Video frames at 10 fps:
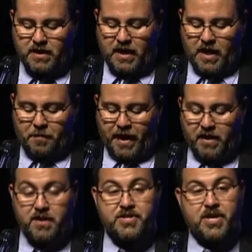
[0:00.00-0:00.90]
A
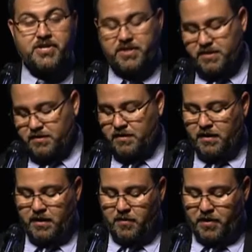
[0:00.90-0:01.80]
panel of judges,
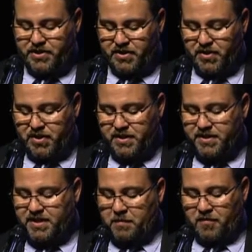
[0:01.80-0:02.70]
which included the
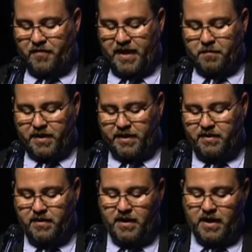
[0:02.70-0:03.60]
Sommer family
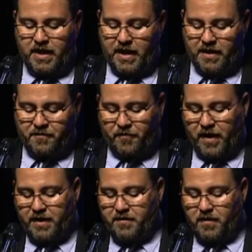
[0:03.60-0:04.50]
and
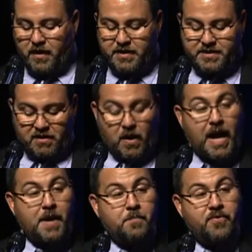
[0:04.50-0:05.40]
friend Estero
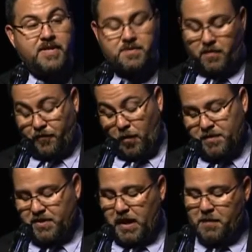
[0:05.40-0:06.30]
High Principal, former
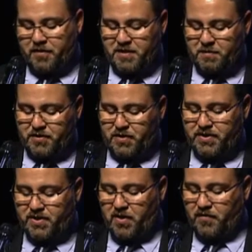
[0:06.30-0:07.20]
Estero High Principal George
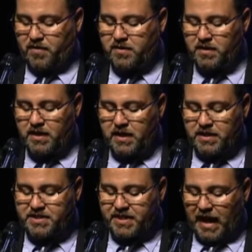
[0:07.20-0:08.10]
Clover,
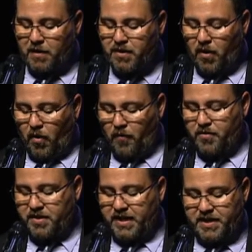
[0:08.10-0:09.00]
scoured over
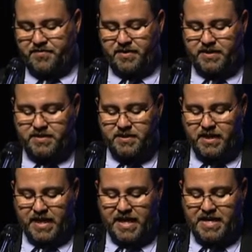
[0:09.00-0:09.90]
the entries
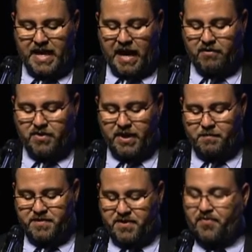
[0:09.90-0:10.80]
and narrowed them
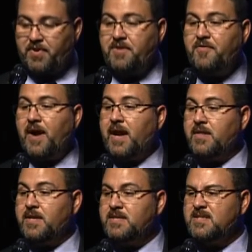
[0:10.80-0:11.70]
to 3
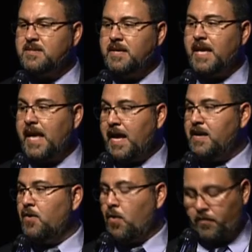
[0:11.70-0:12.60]
finalists and an
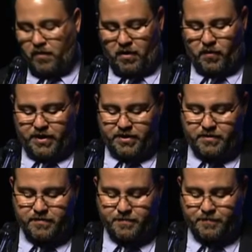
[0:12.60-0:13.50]
overall winner.
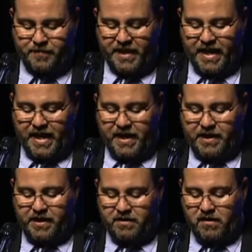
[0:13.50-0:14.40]

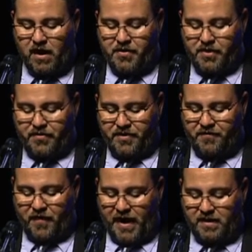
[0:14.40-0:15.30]
Here are the 3
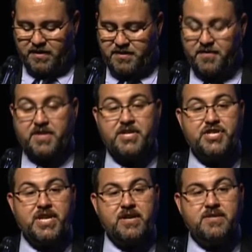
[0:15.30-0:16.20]
finalists for this
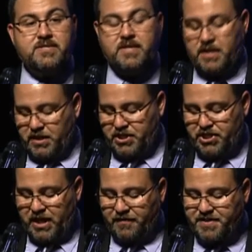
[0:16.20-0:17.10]
year's
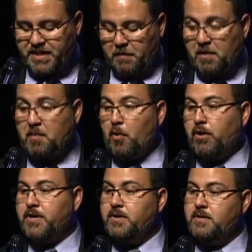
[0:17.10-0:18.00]
Jeff Sommer
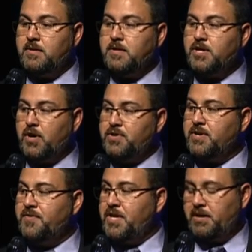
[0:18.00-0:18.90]
Memorial Coach
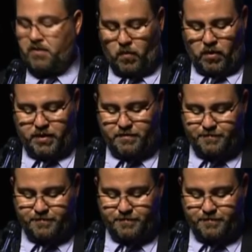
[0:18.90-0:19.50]
of the Year Award.